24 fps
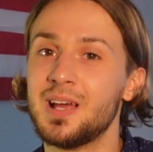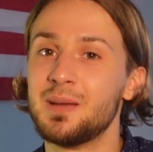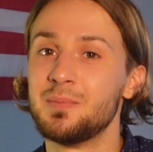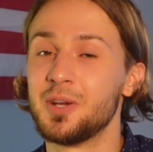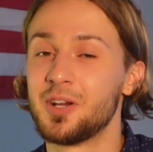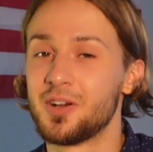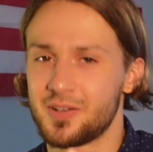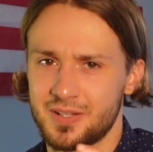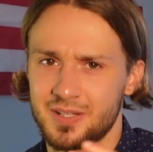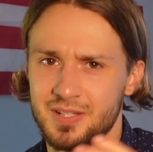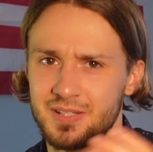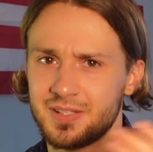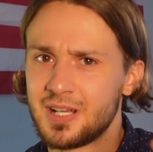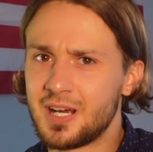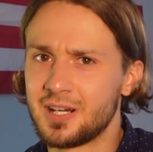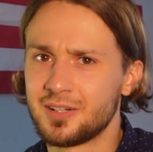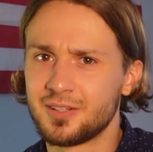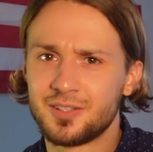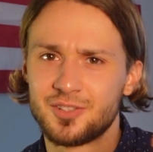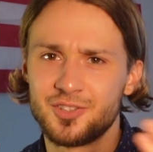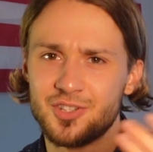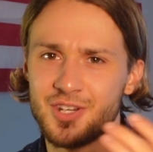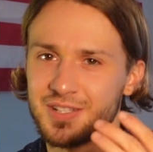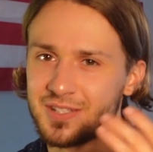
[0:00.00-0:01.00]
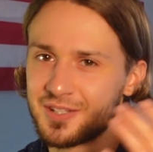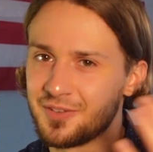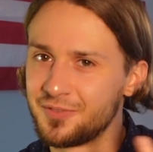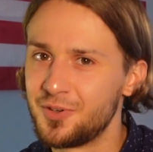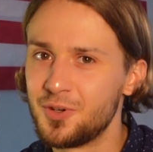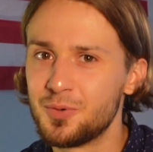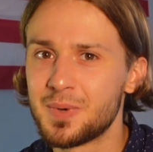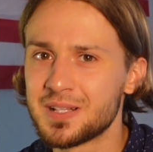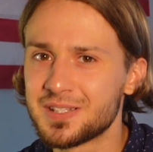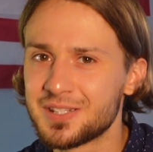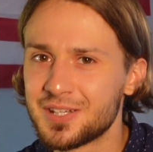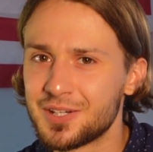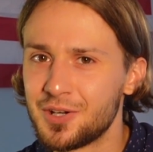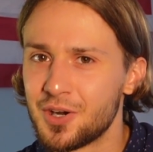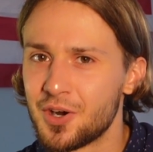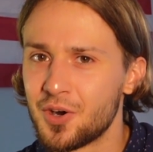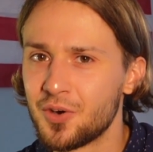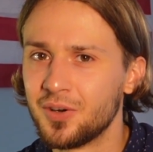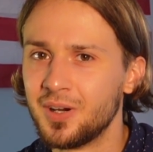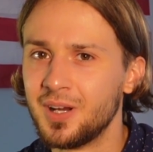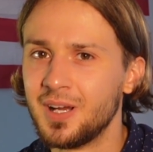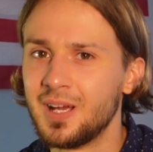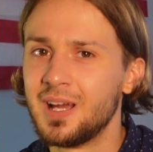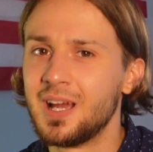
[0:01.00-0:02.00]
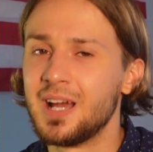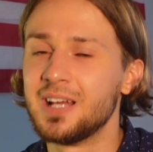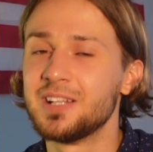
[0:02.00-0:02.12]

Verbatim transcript: because I started just a few months ago,